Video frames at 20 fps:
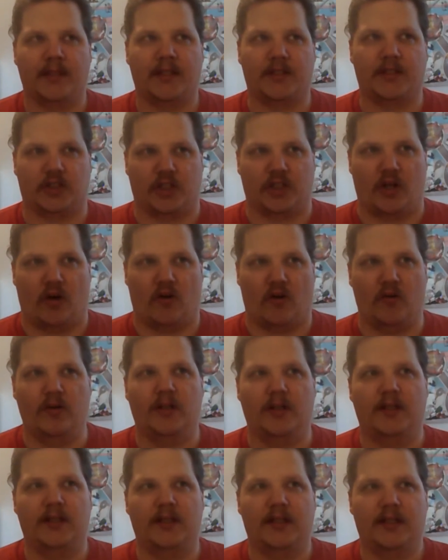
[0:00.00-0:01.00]
So,
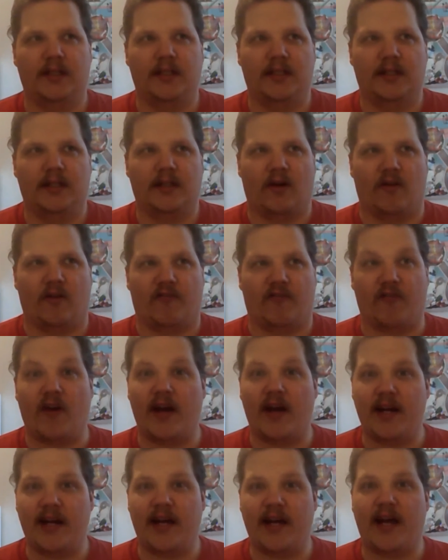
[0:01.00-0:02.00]
on
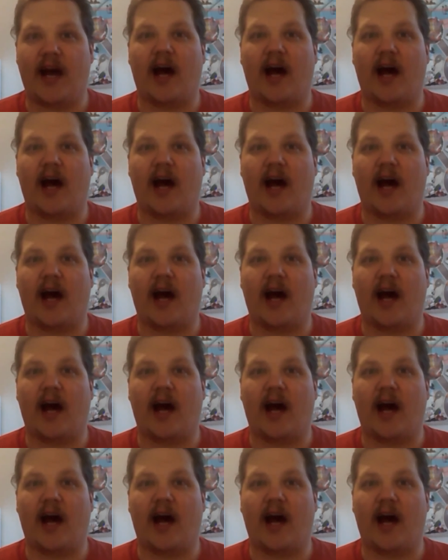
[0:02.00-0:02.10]
Friday,